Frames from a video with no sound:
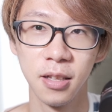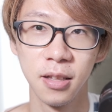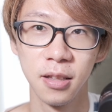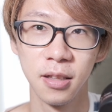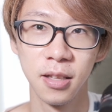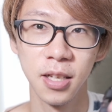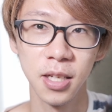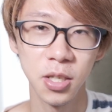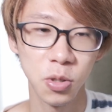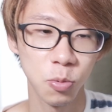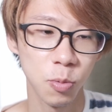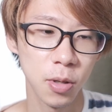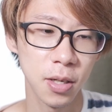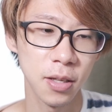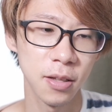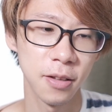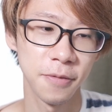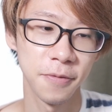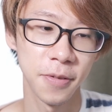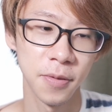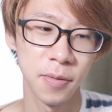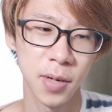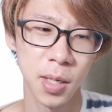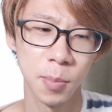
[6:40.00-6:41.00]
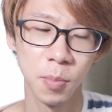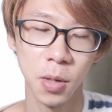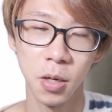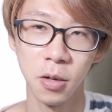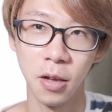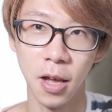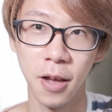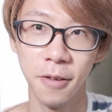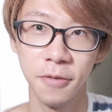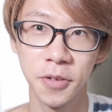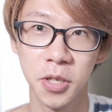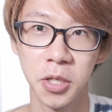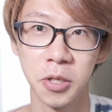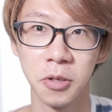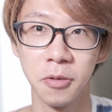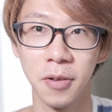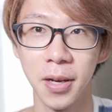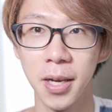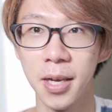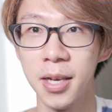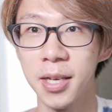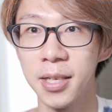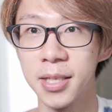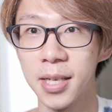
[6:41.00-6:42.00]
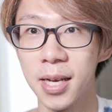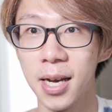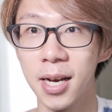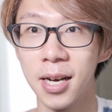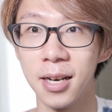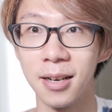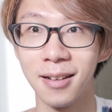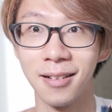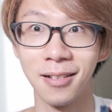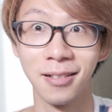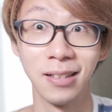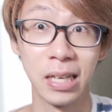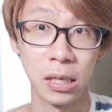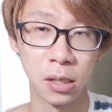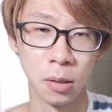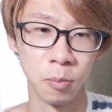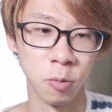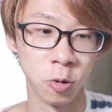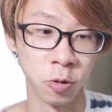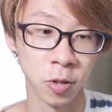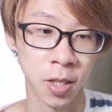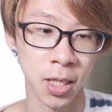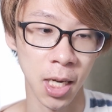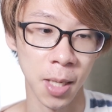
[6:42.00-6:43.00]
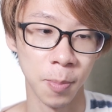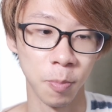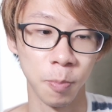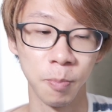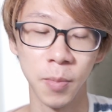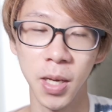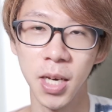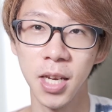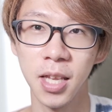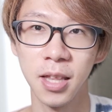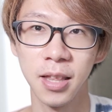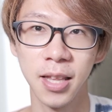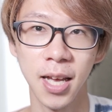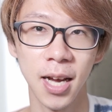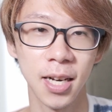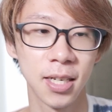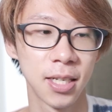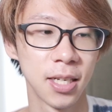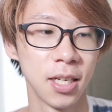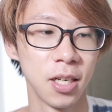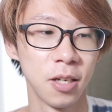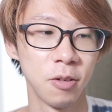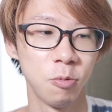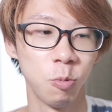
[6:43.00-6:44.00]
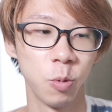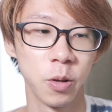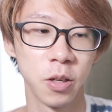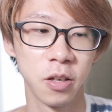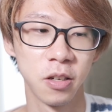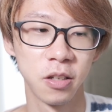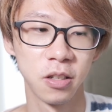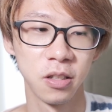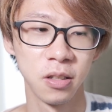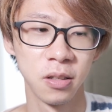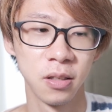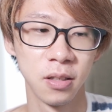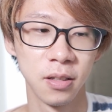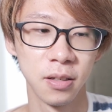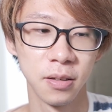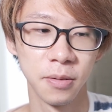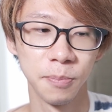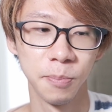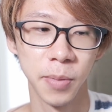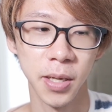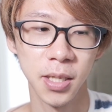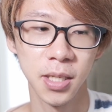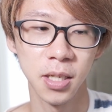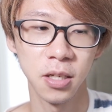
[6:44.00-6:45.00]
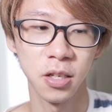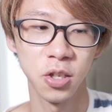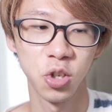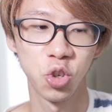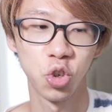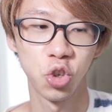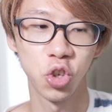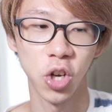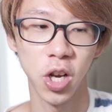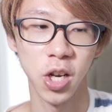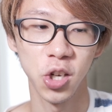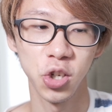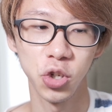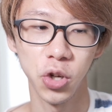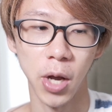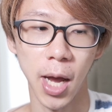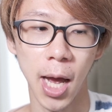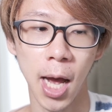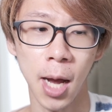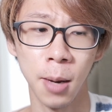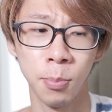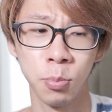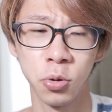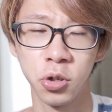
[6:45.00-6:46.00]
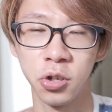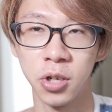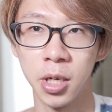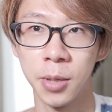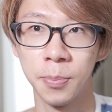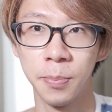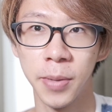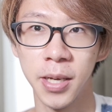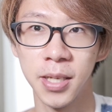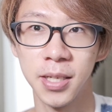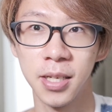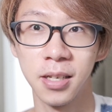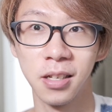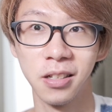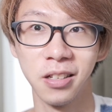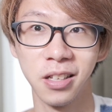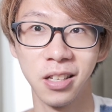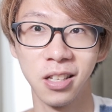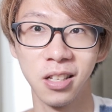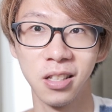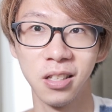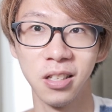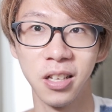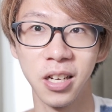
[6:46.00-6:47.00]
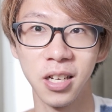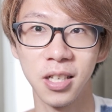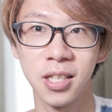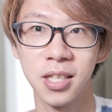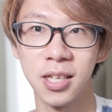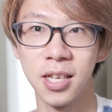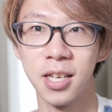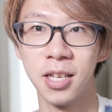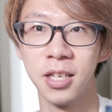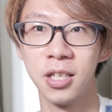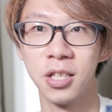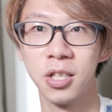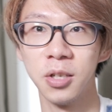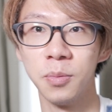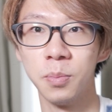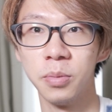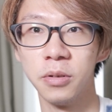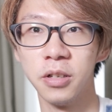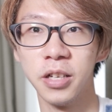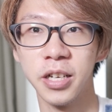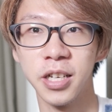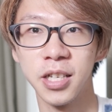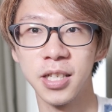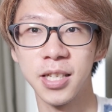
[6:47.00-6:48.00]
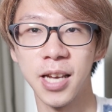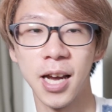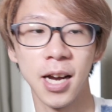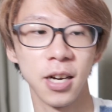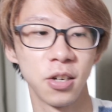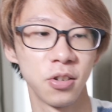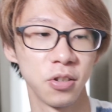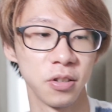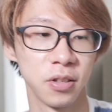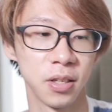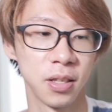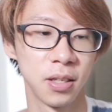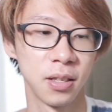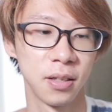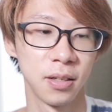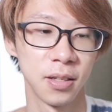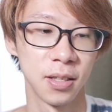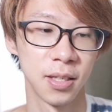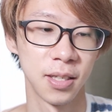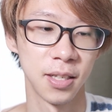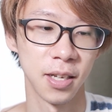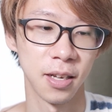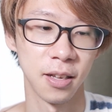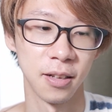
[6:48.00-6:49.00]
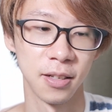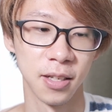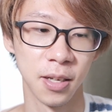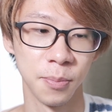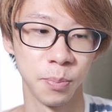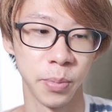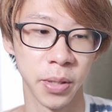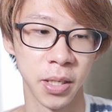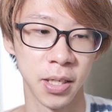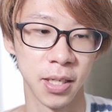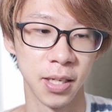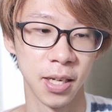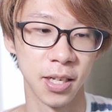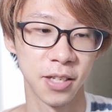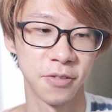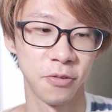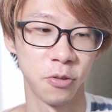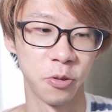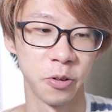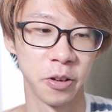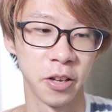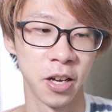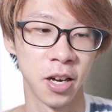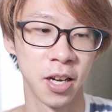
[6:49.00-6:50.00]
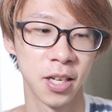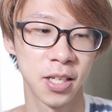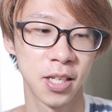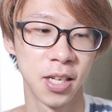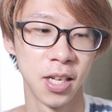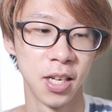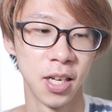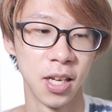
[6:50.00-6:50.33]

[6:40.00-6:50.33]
This one, the 50mm f2, is a clickable type, meaning that when you basically change the aperture, it basically clicks into place. Actually, sticking that BTS for you guys.